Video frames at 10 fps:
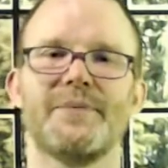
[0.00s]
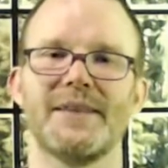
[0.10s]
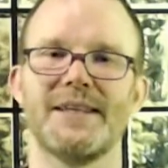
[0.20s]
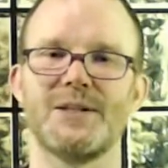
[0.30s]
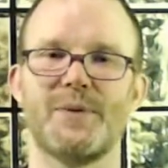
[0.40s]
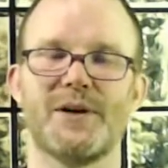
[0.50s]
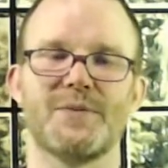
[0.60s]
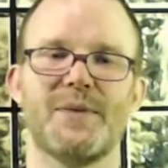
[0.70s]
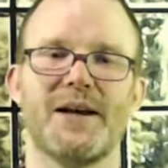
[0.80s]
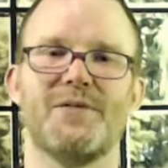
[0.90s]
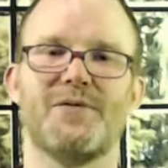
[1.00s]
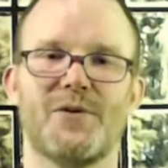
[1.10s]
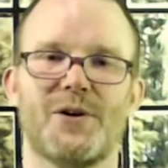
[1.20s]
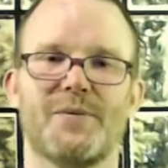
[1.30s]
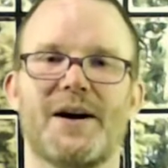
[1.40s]
these books might
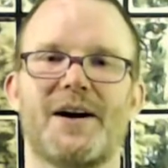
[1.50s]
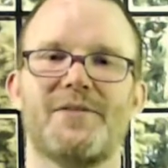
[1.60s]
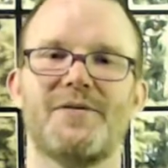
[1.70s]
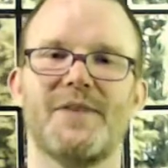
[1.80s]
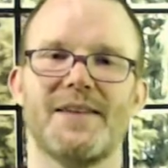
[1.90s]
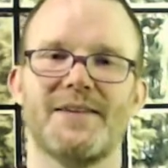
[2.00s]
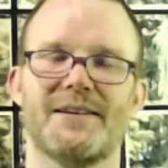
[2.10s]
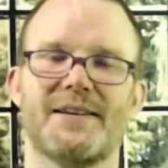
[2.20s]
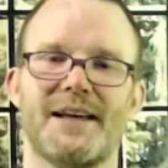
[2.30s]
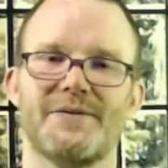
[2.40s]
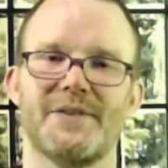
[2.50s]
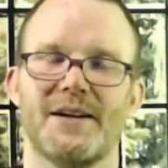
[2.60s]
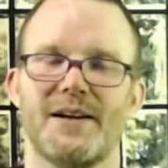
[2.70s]
inform our faith and life.